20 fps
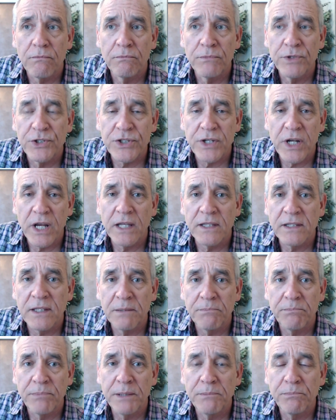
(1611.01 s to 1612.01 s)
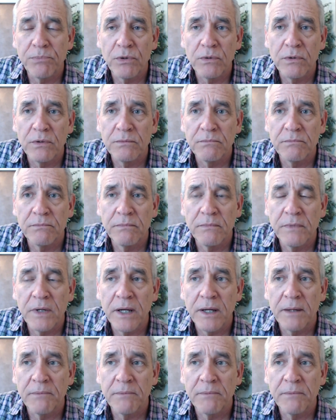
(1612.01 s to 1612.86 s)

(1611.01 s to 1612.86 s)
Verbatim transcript: mistake that people uh,